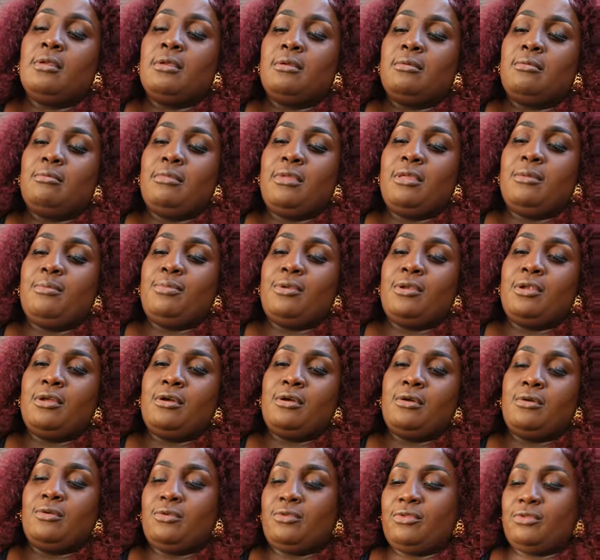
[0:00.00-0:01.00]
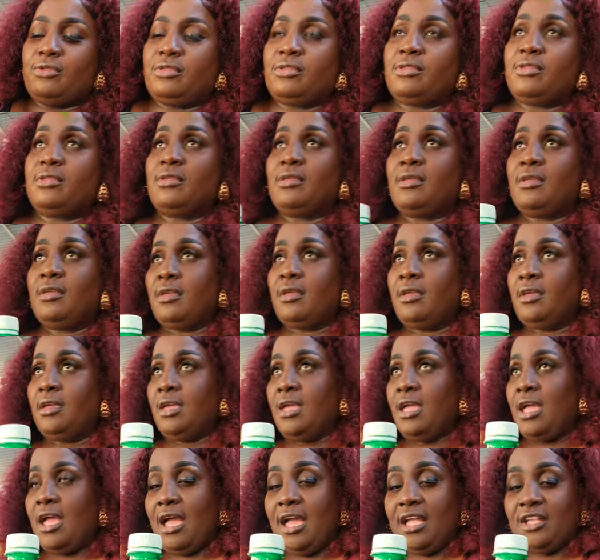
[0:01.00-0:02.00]
My blouse.
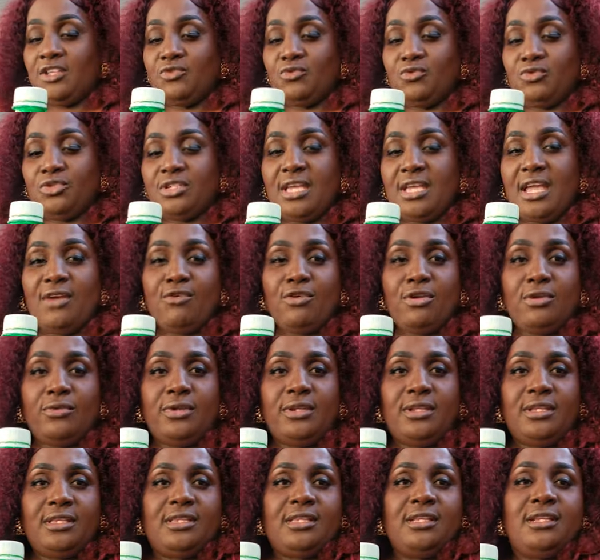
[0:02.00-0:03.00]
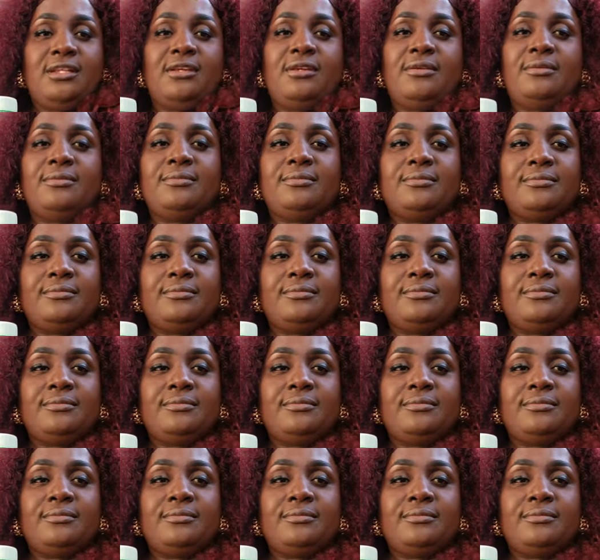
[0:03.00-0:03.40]
I choose Sharon run with you know.